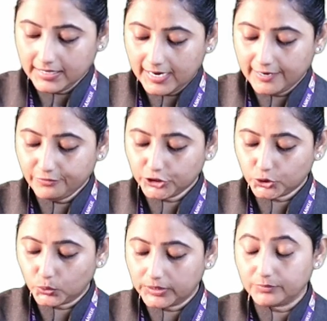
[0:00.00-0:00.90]
and we show
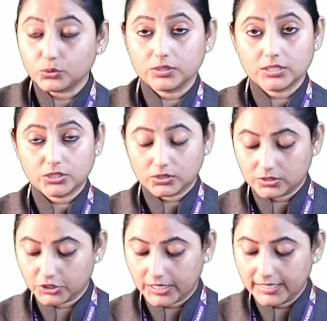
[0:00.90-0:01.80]
them to this
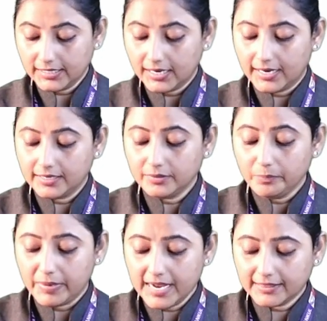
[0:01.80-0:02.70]
child and
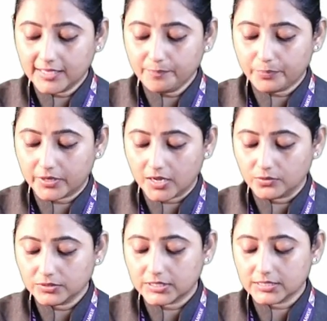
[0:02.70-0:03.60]
make them
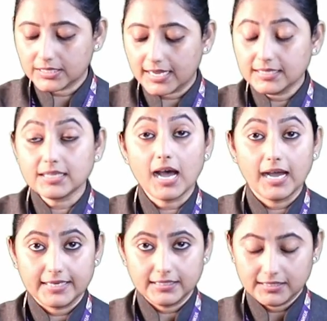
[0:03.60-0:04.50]
pronounce this as I.
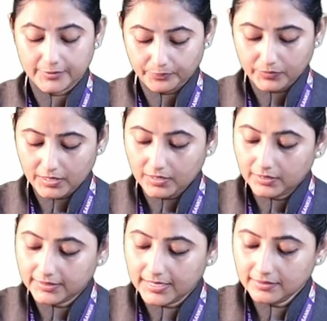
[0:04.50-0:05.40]

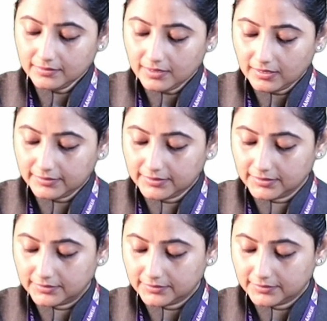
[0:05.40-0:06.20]
Then the.